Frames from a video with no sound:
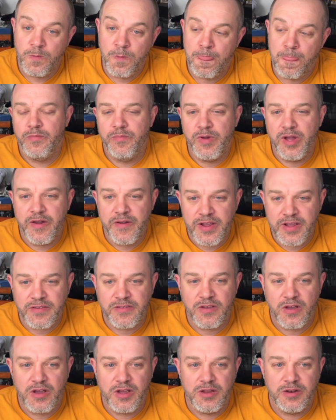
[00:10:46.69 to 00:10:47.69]
Very
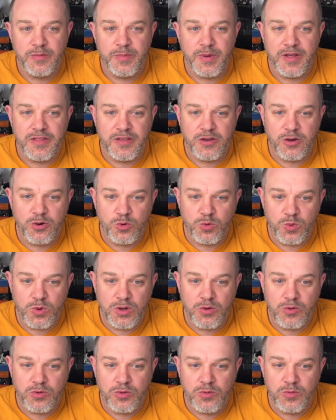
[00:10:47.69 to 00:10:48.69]
excited about the Old
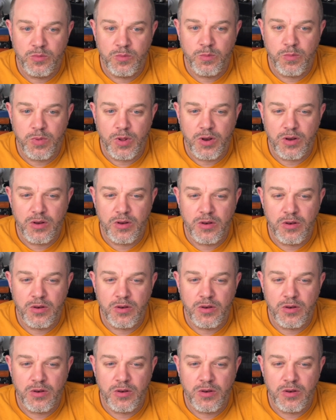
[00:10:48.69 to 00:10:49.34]
World, but